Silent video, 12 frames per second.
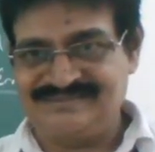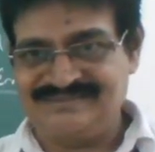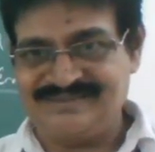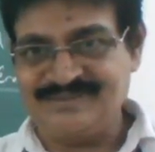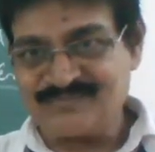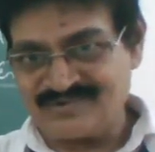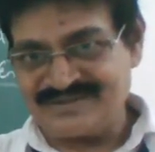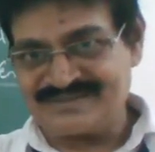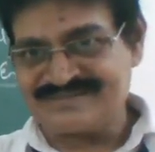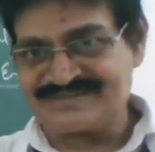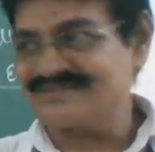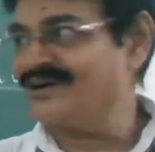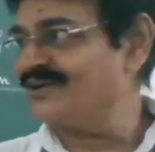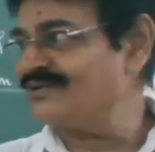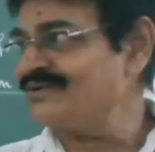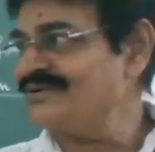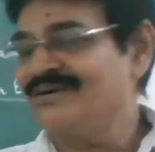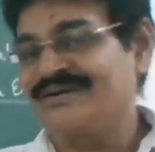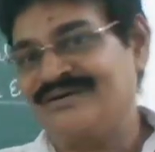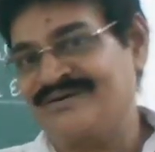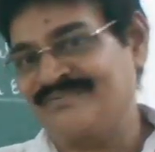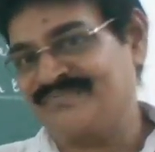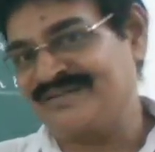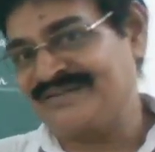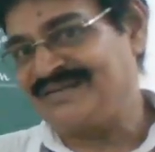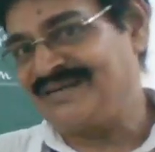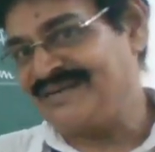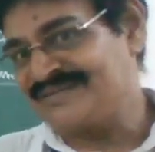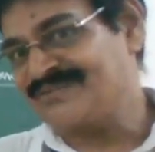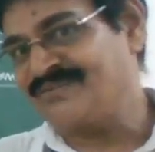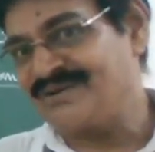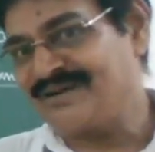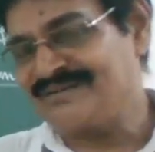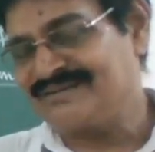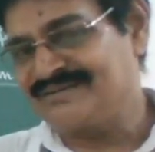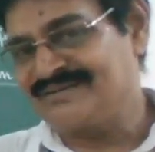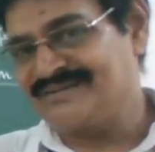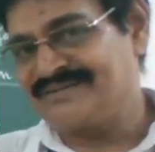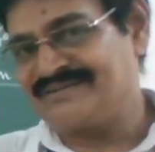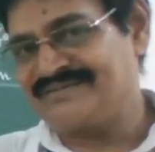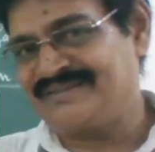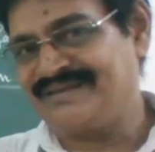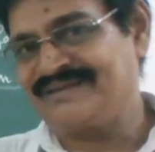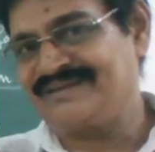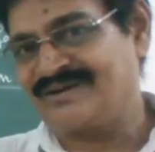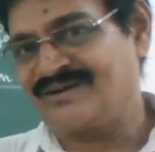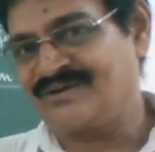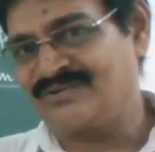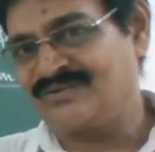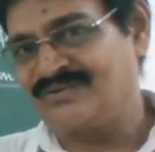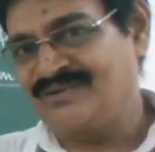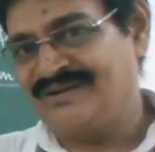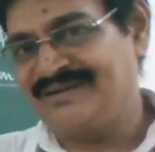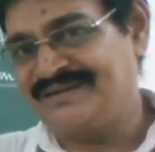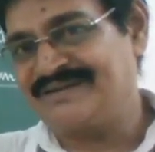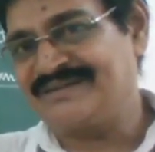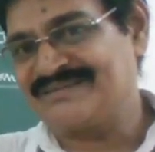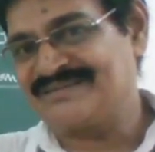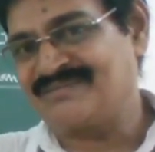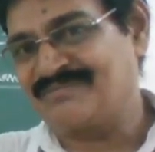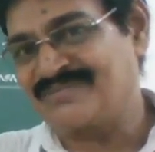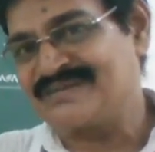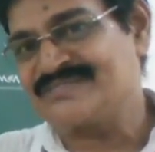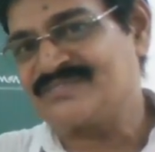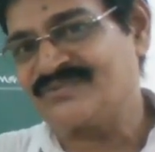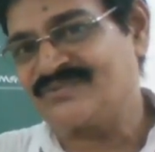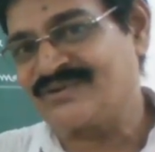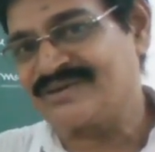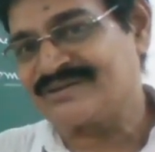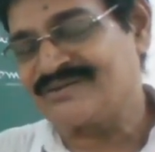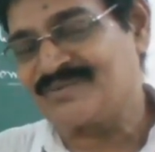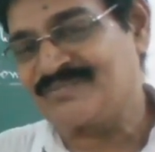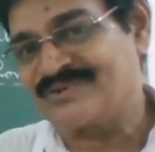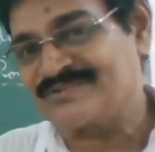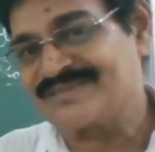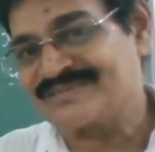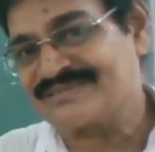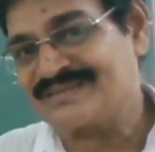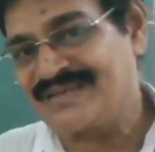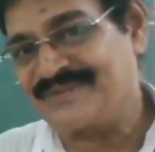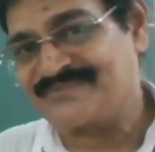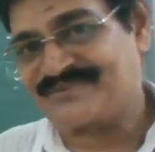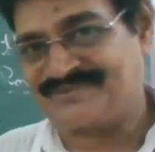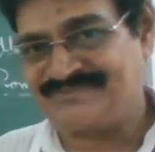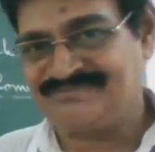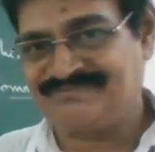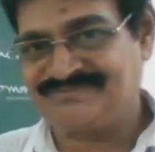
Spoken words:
employers now realize the work? They now laid the much work upon the slaves,